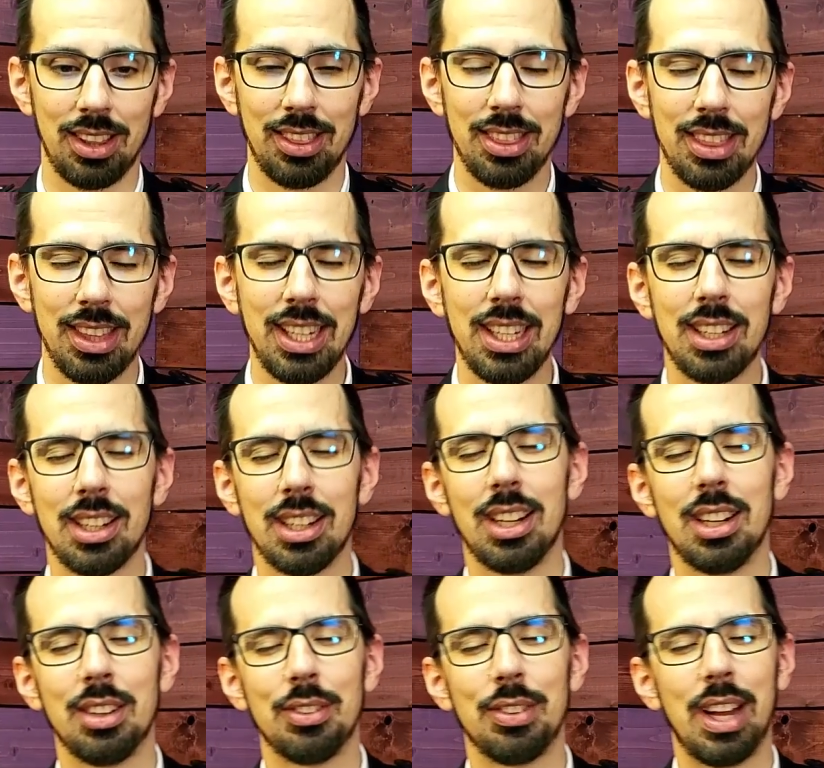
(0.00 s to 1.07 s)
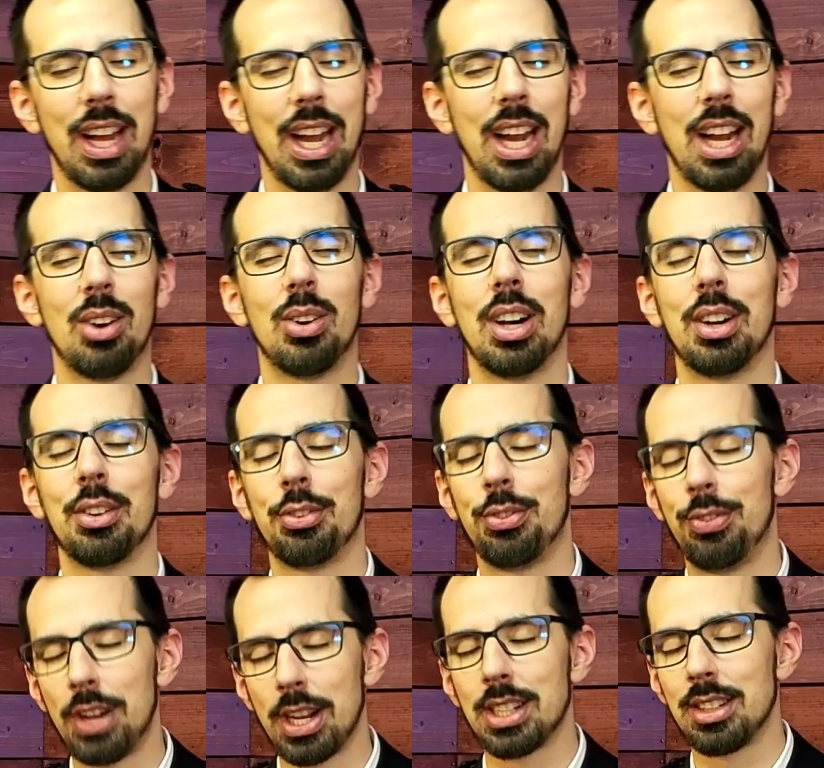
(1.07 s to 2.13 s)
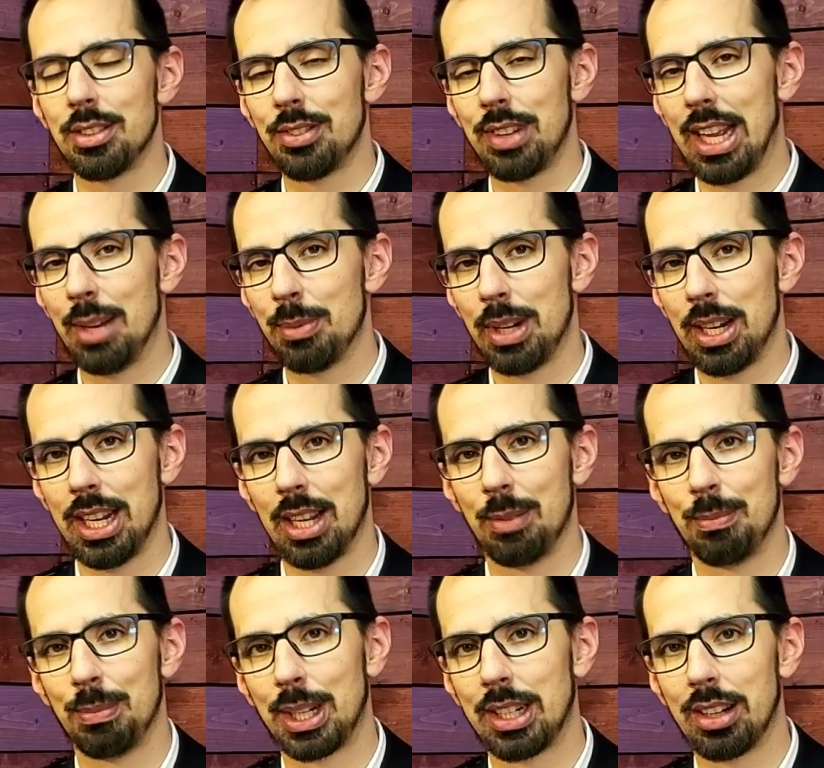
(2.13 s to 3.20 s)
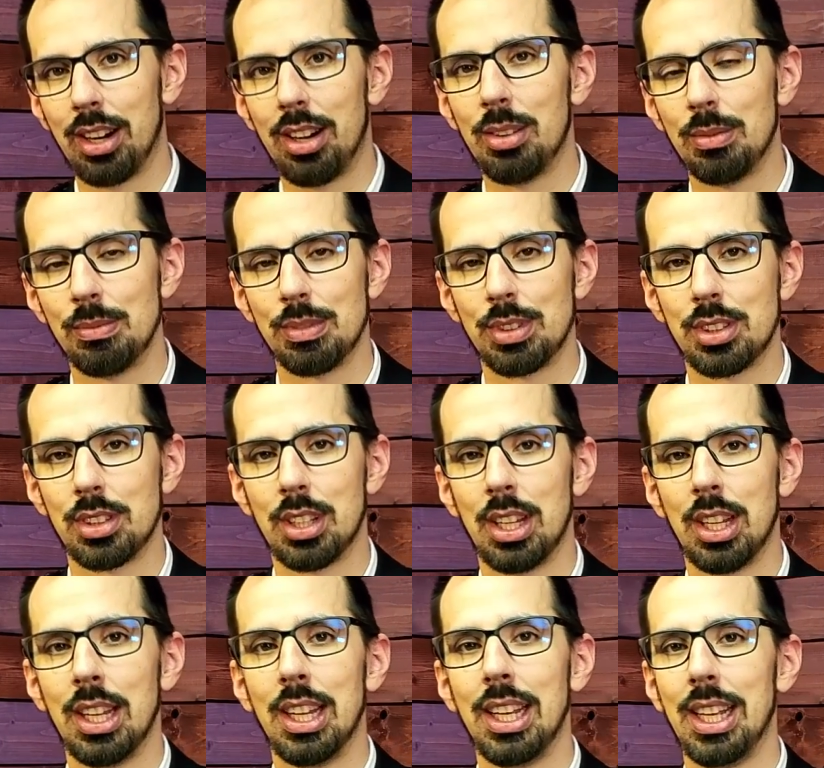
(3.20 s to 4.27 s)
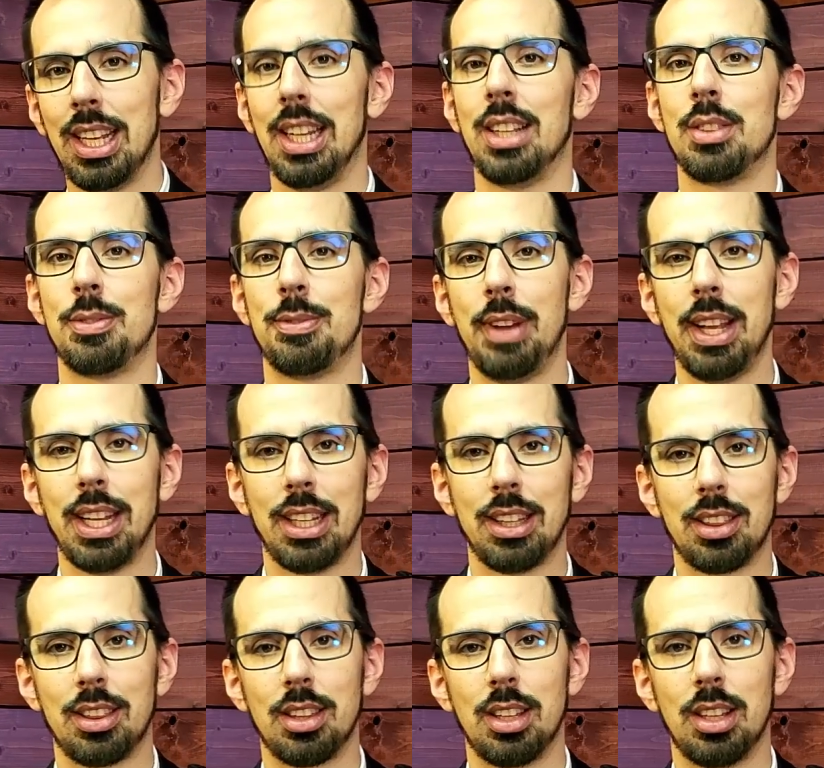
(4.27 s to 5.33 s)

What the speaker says: Think of how effective Abraham becomes in his faith,